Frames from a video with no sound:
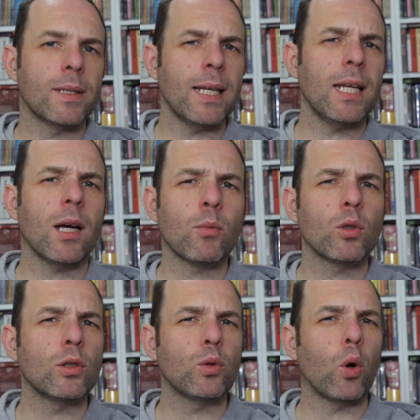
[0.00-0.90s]
Today I'm
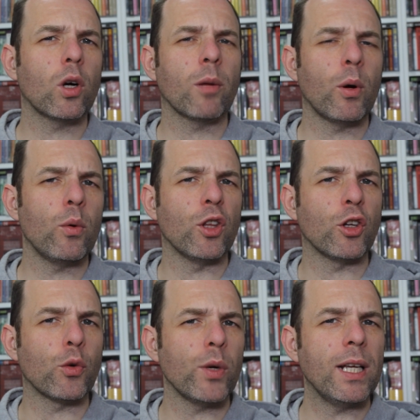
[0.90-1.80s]
going to talk about the
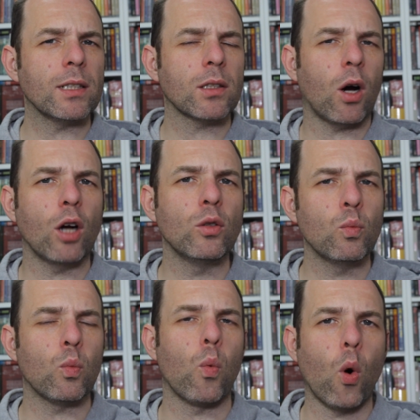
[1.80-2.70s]
Great
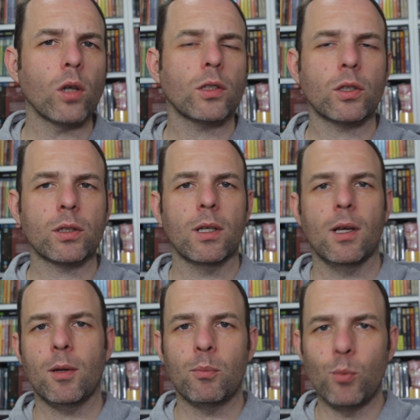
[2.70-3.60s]
Unwatched,
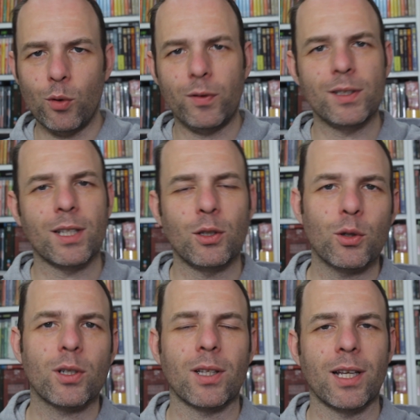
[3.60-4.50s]
movies in
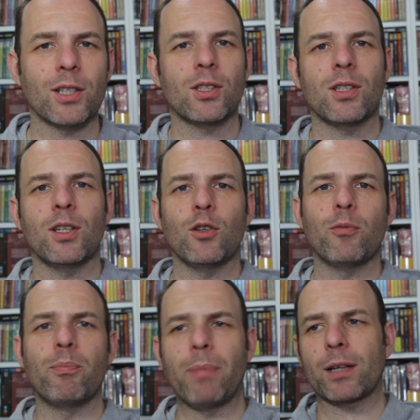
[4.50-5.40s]
your collection that
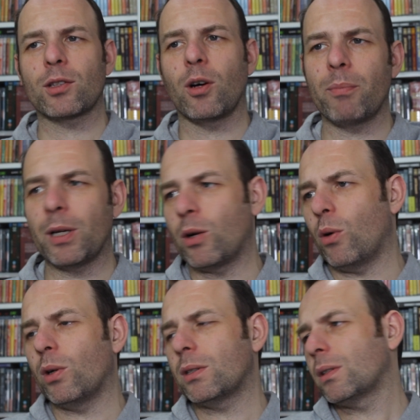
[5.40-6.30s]
you've picked up
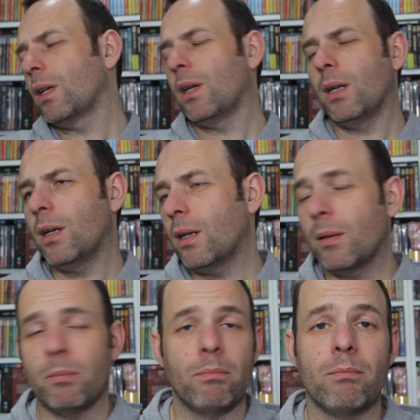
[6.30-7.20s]
because
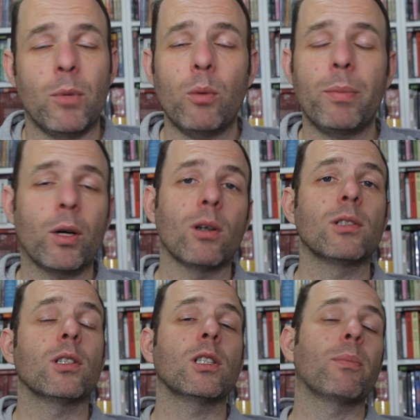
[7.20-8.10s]

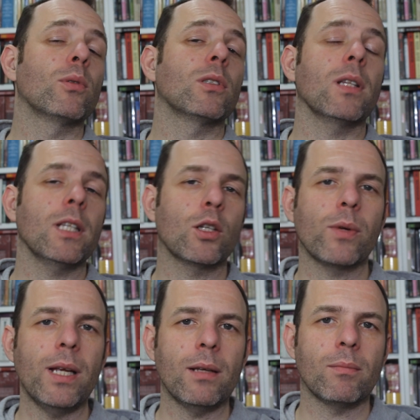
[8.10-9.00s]
they're supposedly
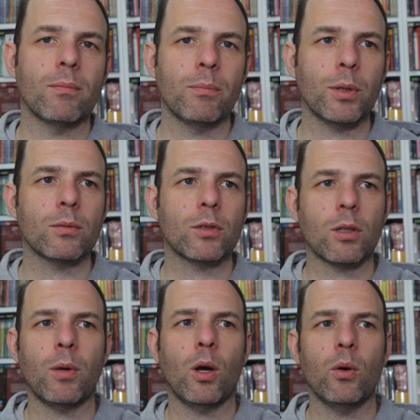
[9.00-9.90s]
great, but
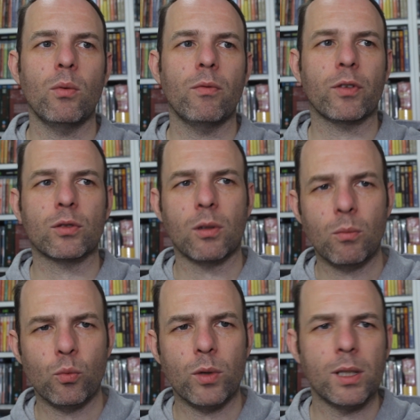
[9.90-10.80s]
somehow, for
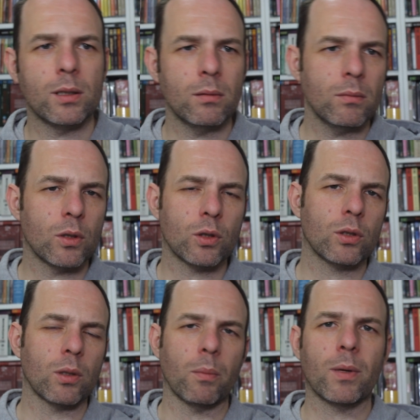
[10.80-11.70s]
some reason, there's
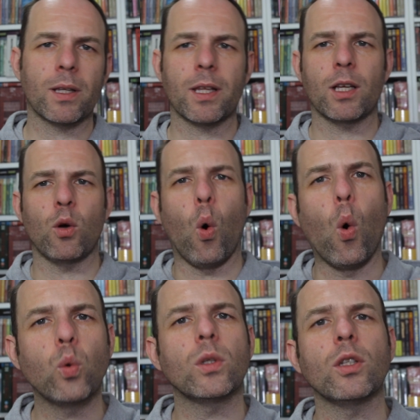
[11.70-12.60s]
something
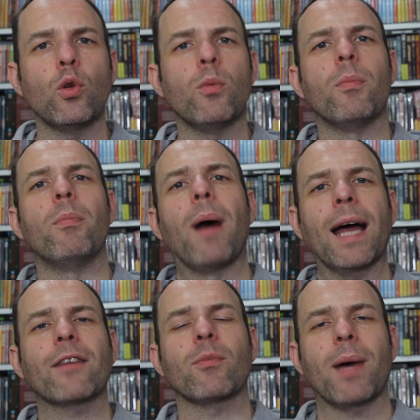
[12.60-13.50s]
holding you
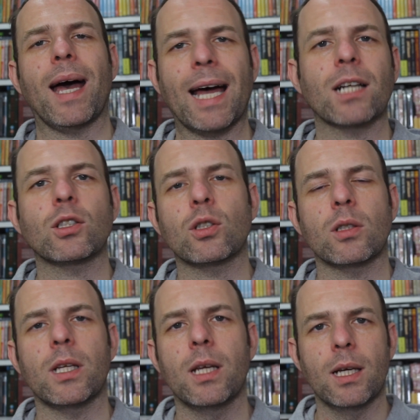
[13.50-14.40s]
back from
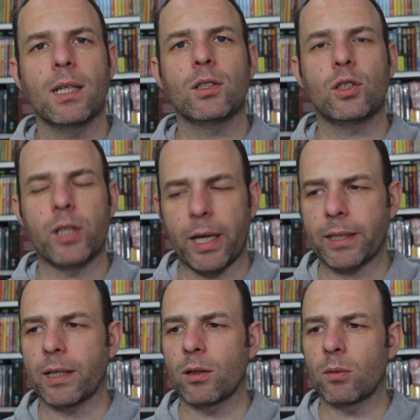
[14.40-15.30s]
actually
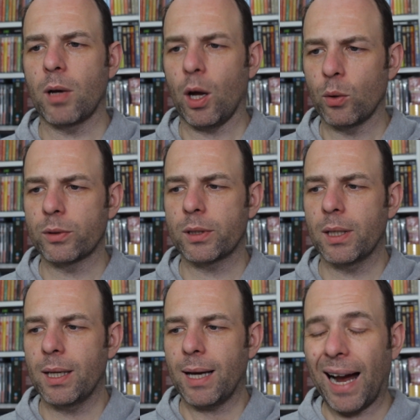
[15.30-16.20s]
checking them out.
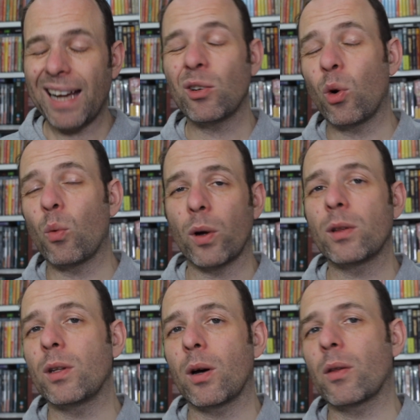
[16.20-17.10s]
I got
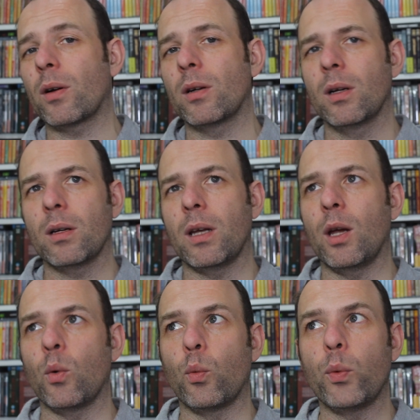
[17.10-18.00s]
one the other
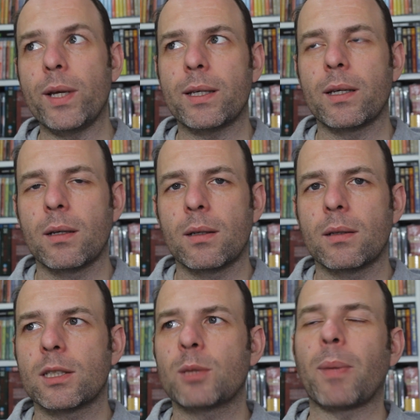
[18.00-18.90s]
week,
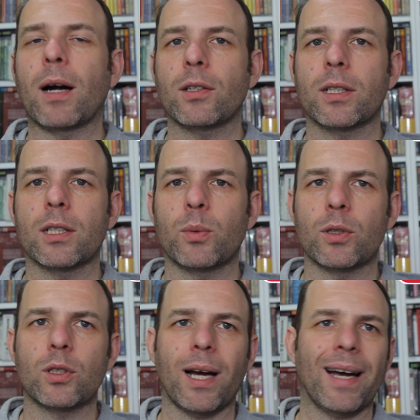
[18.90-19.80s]
Spartacus,
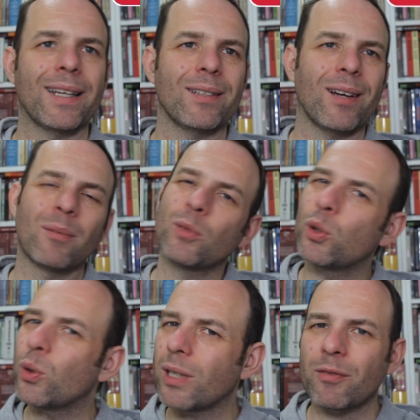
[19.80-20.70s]
which I'm
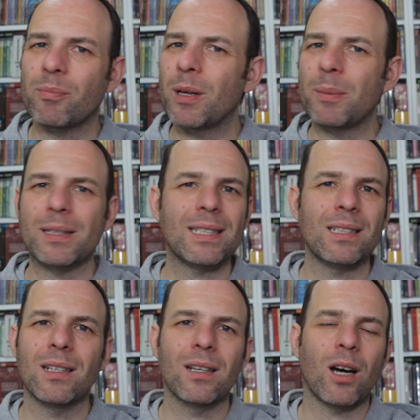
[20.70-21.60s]
sure I've maybe
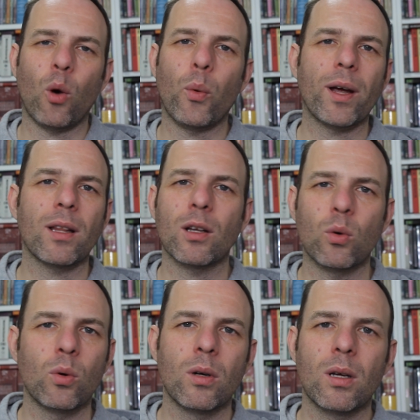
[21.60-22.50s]
seen a while
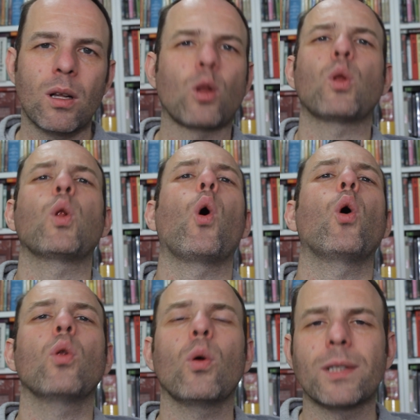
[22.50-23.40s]
ago,
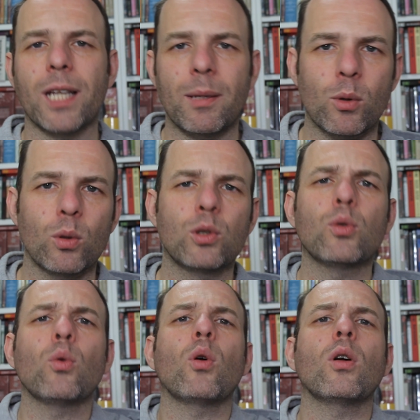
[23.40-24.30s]
long time ago,
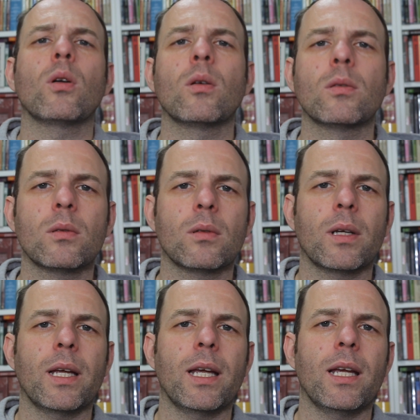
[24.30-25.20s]
so long
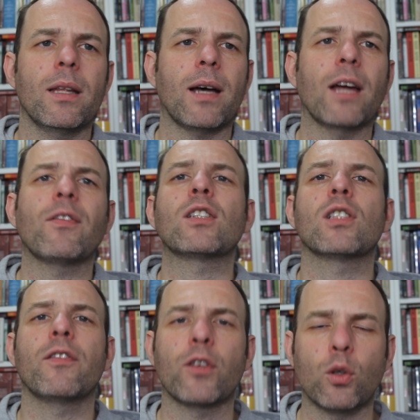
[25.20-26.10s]
that I've
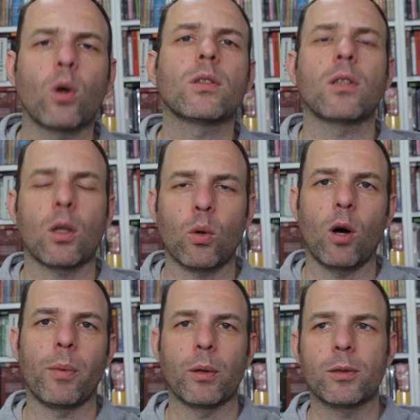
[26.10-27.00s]
actually forgotten a
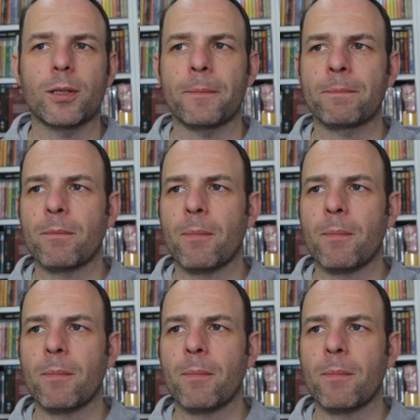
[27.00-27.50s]
lot about it.